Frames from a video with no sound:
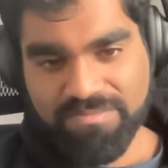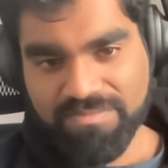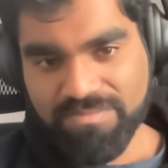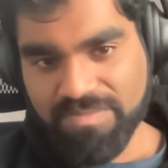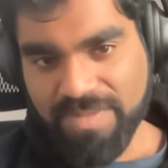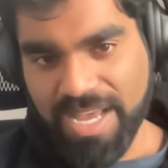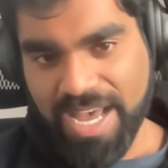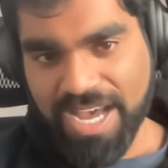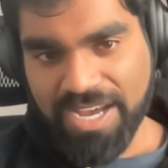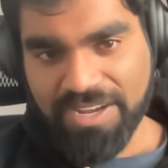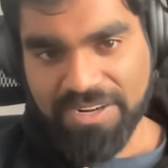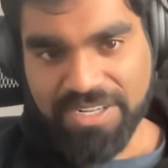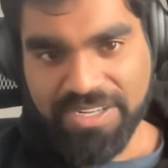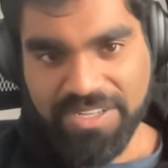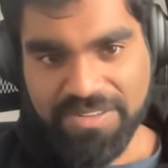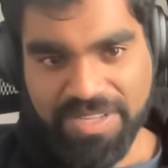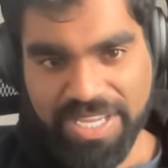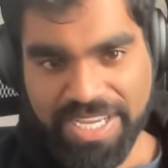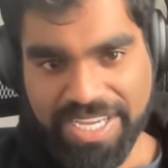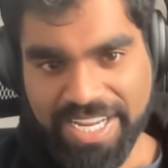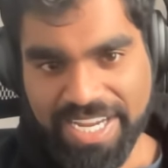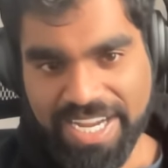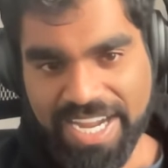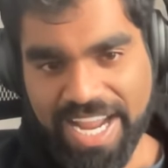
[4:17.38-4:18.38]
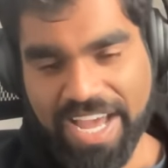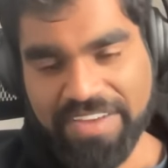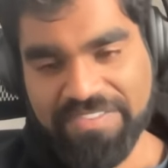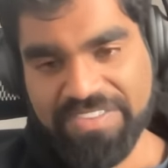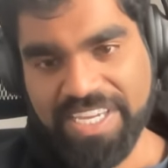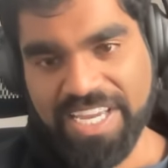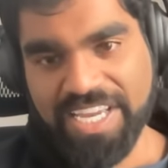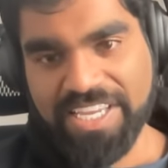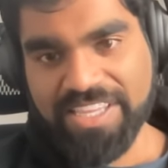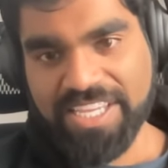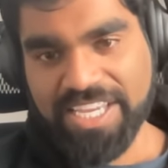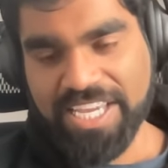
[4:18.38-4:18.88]
how to like
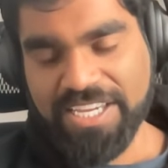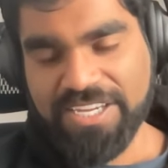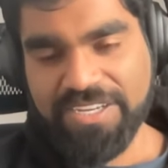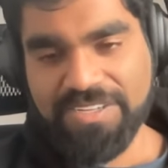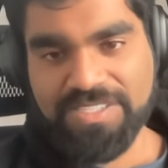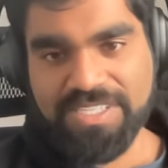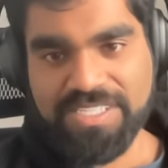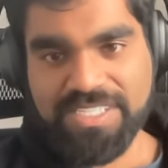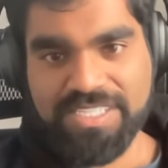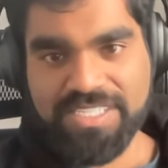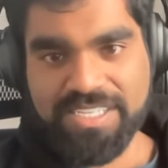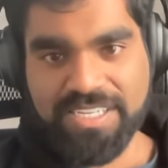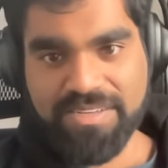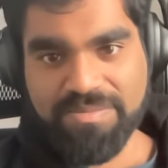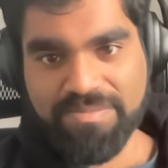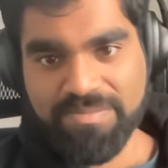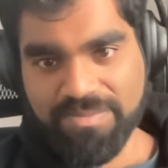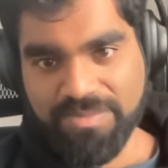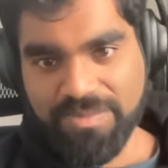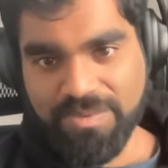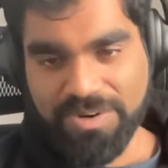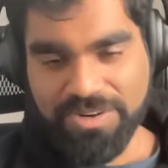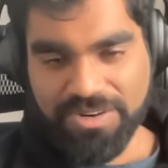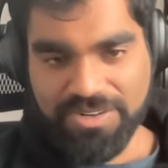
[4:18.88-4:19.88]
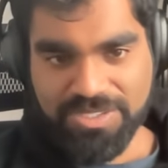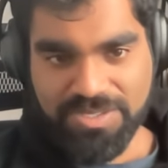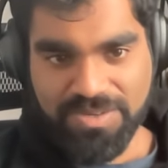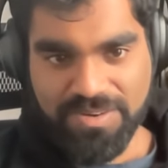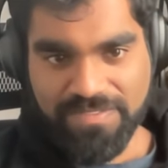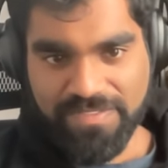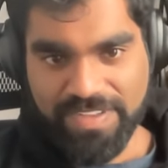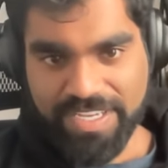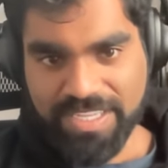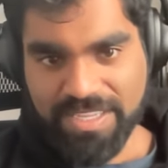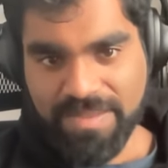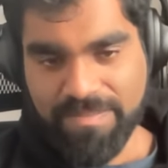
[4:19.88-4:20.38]
navigate the ecosystem, what are sort
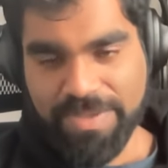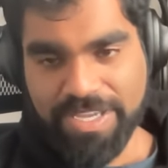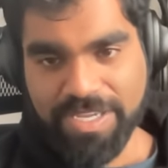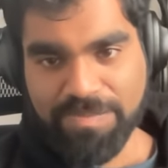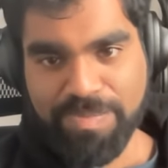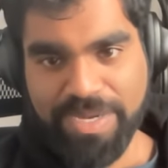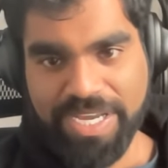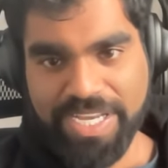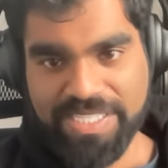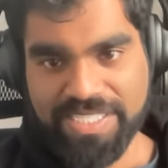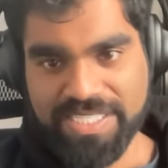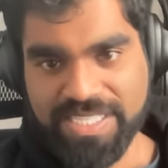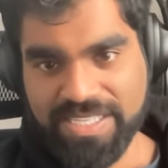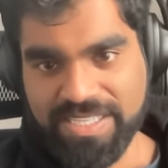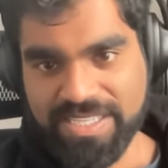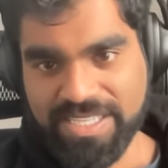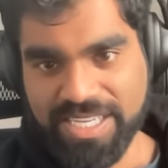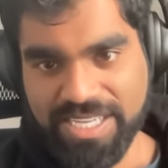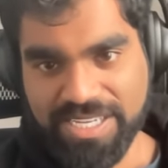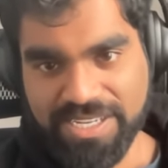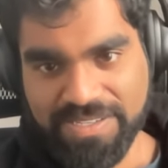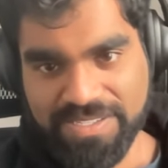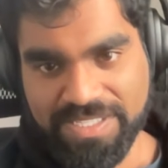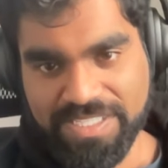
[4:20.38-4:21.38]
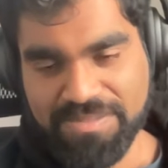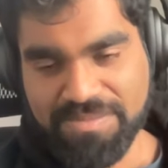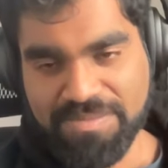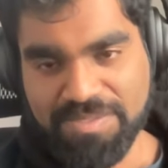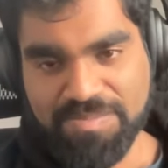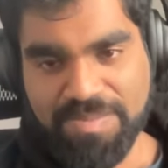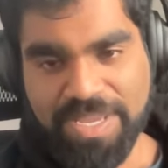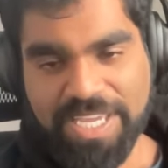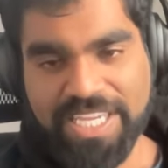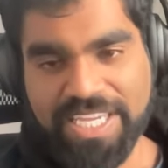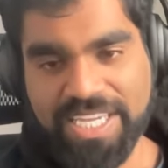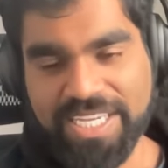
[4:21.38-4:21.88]
of like the big bets that the ecosystem
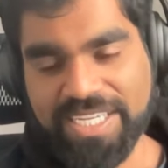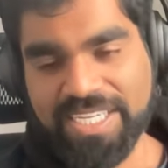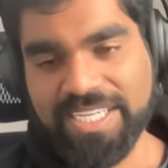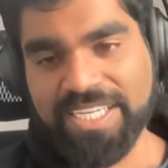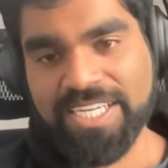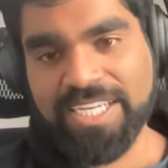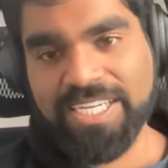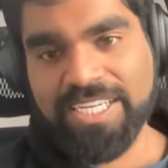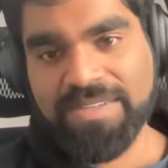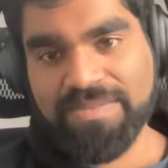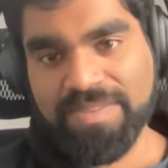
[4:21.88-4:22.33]
is making,